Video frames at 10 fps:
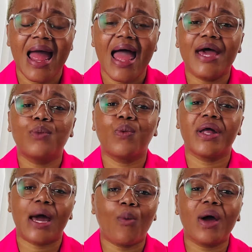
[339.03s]
And
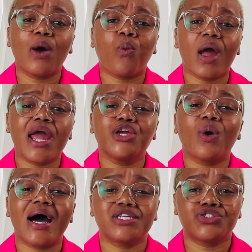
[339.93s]
where you
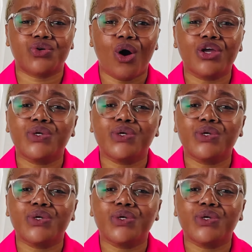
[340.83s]
are strong,